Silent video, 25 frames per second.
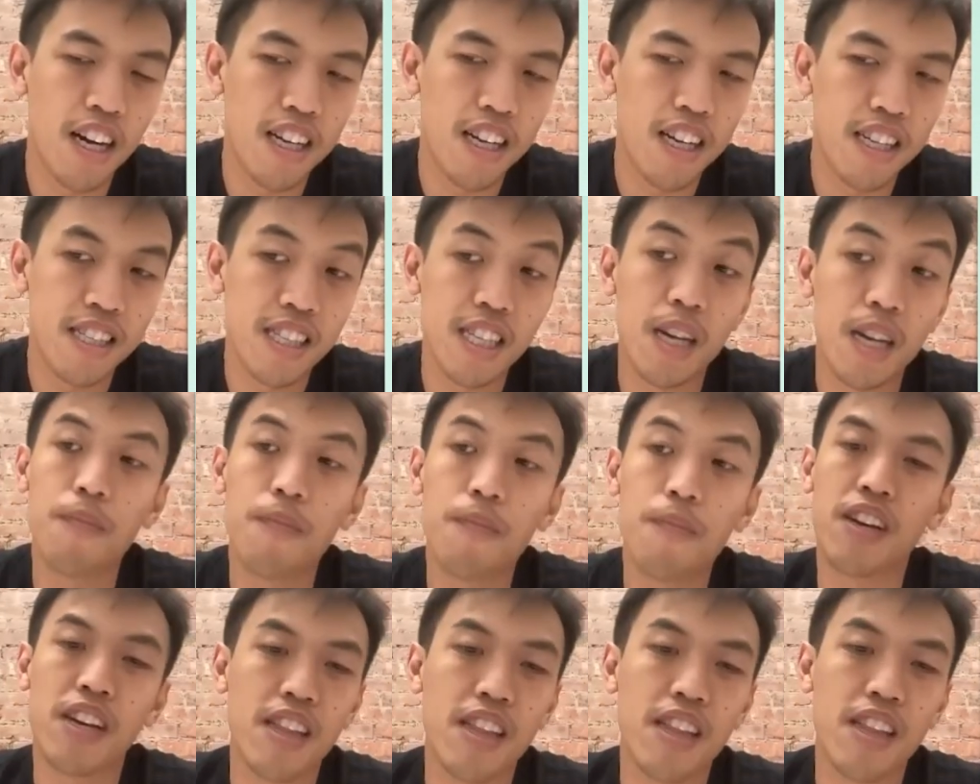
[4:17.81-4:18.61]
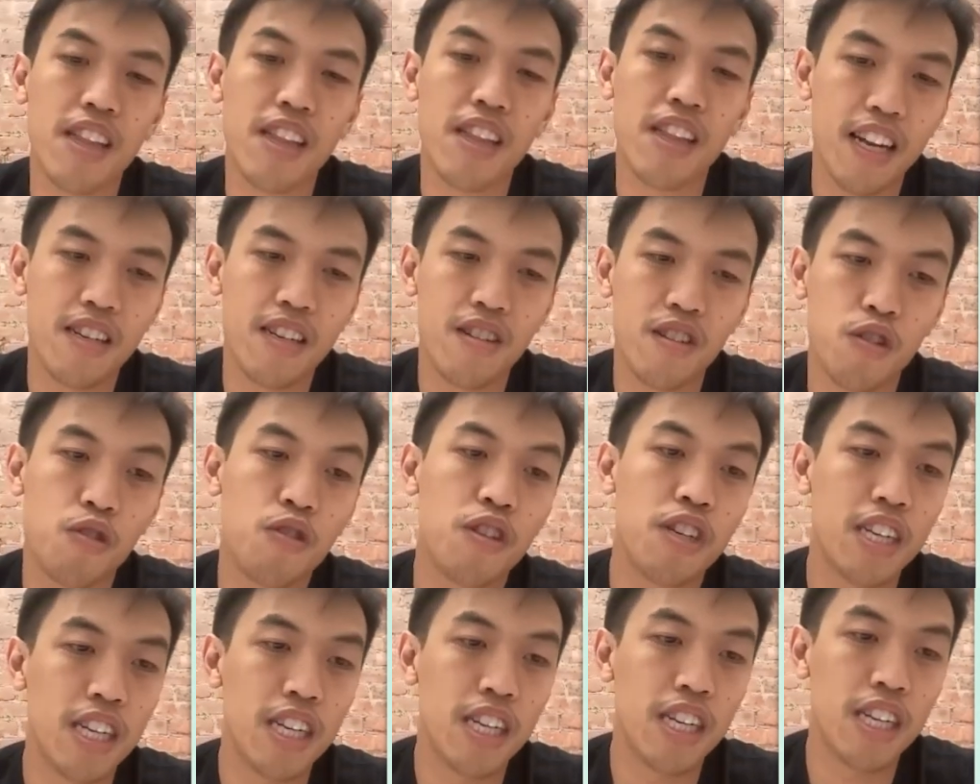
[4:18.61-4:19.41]
is something that
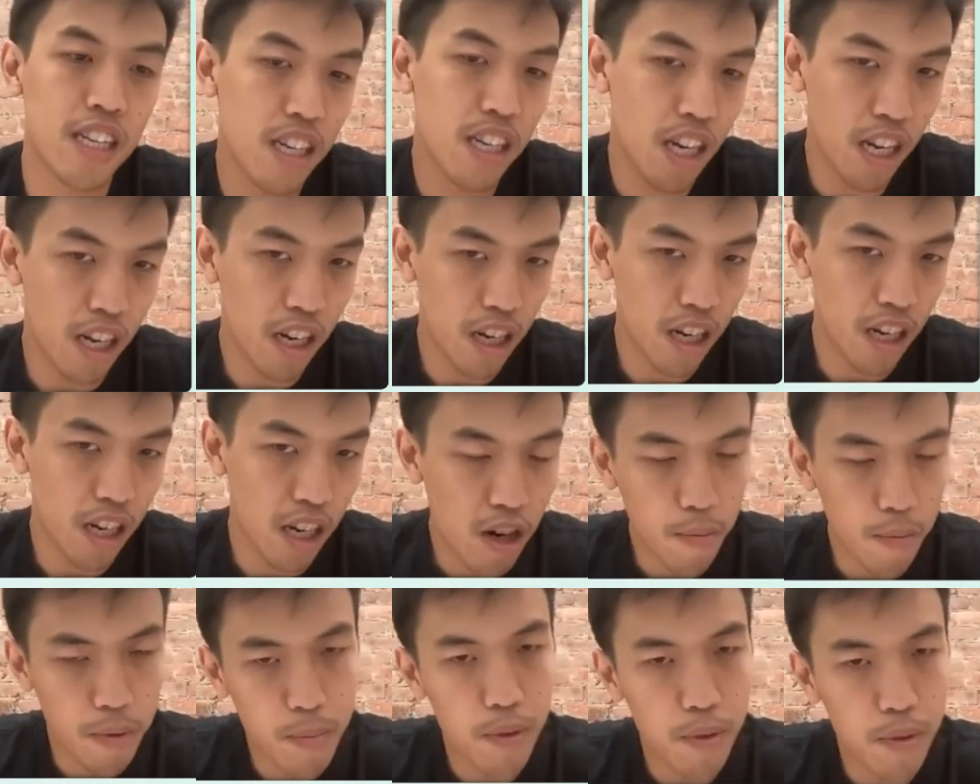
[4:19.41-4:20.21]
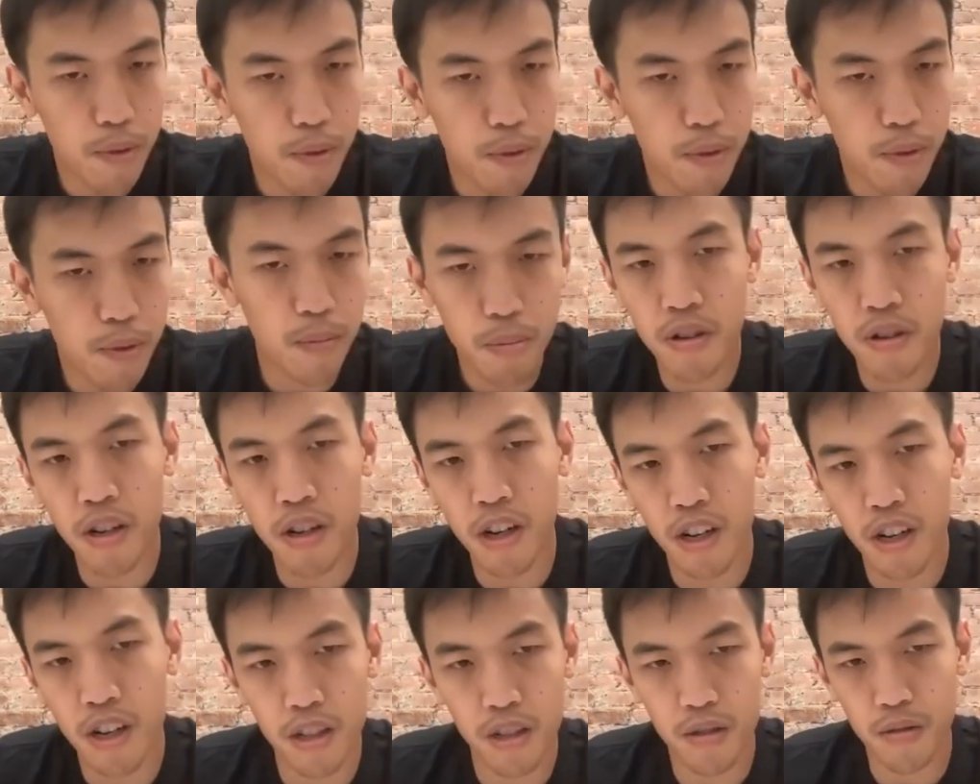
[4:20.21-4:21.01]
you need an interoperability
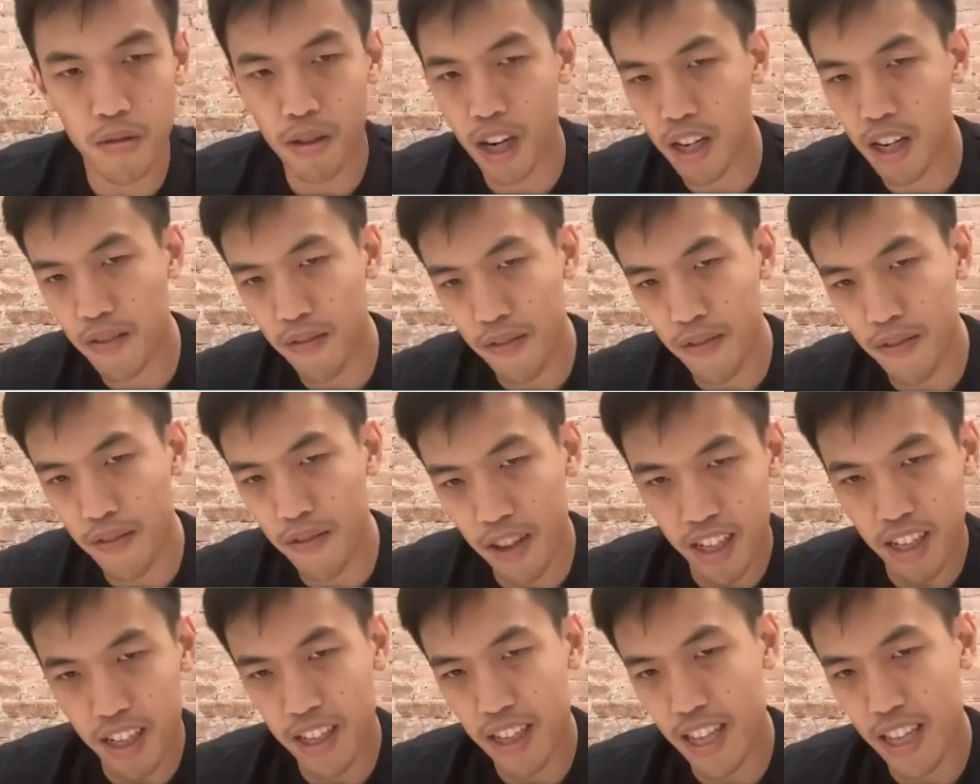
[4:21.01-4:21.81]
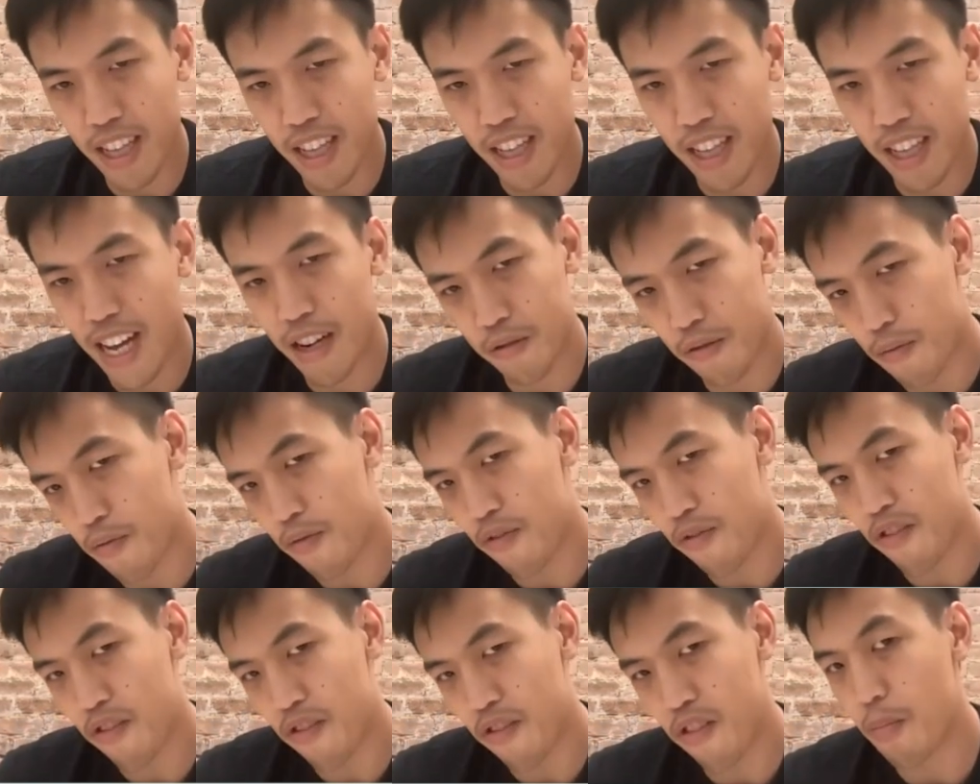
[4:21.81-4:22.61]
protocol to kind of like allow
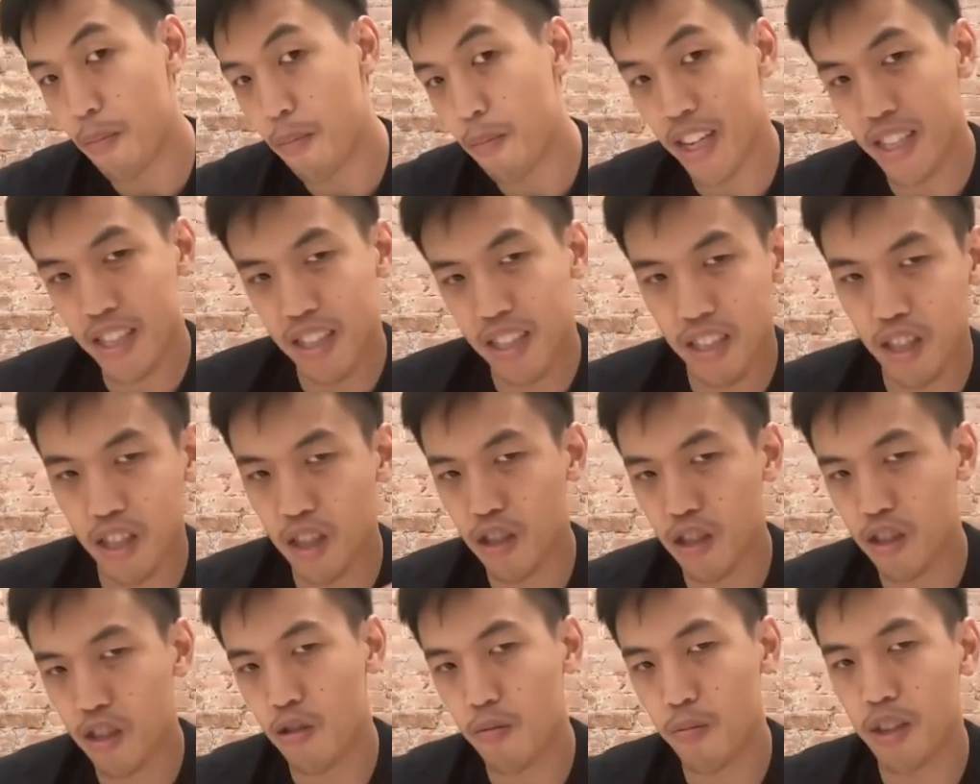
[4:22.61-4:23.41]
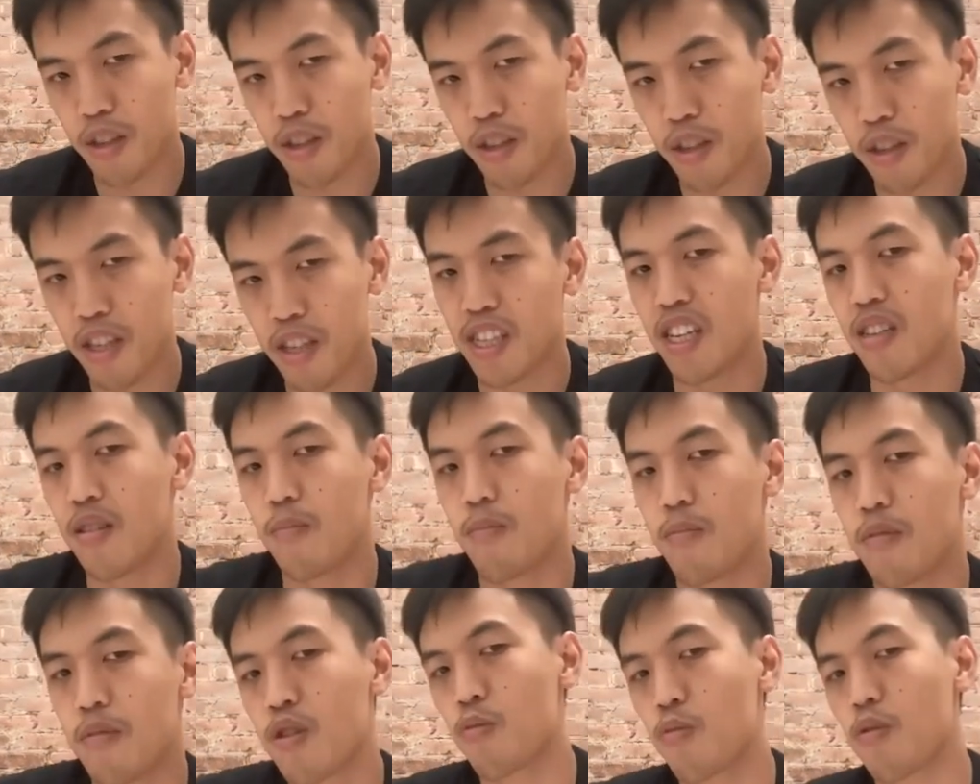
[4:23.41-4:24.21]
for messages to be
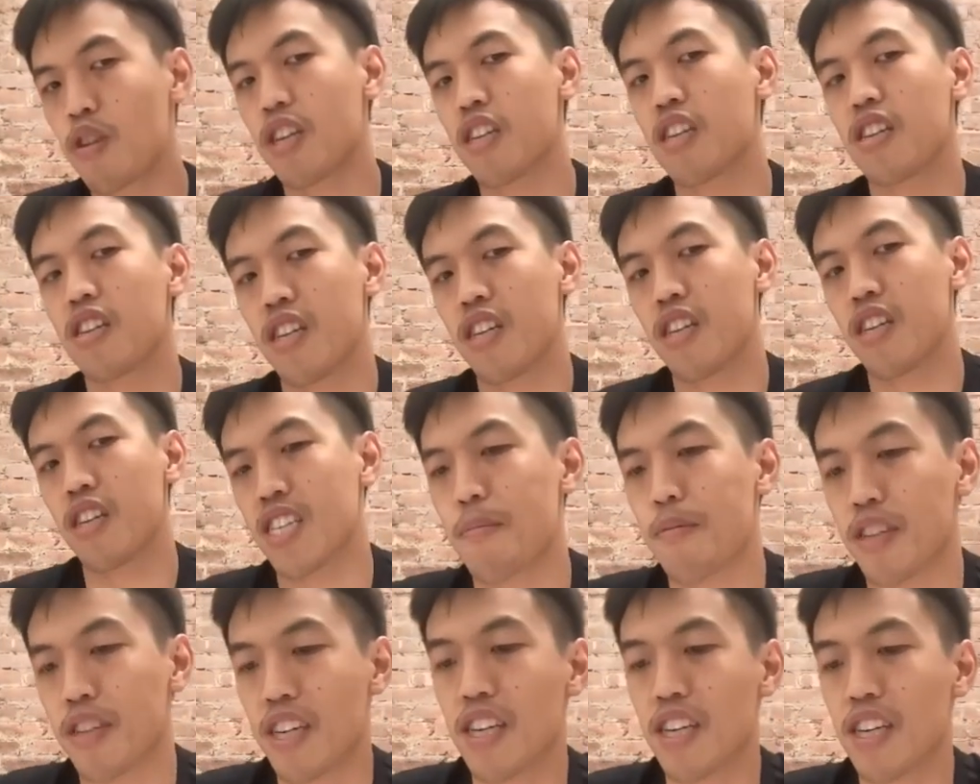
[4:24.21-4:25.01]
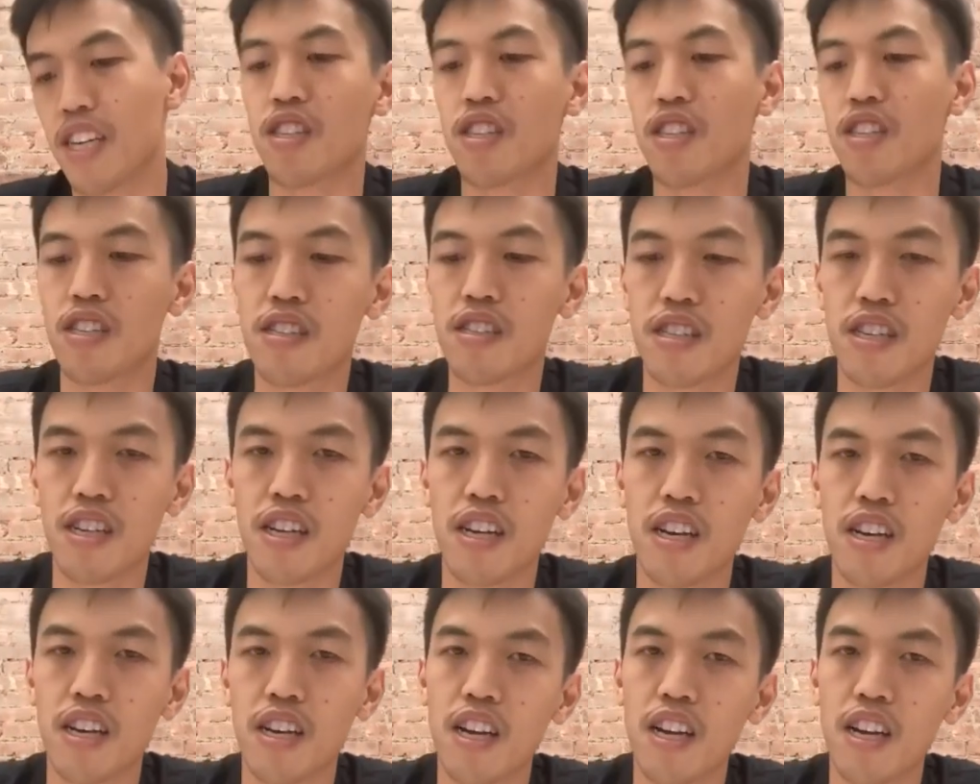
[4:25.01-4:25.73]
sent between these applications.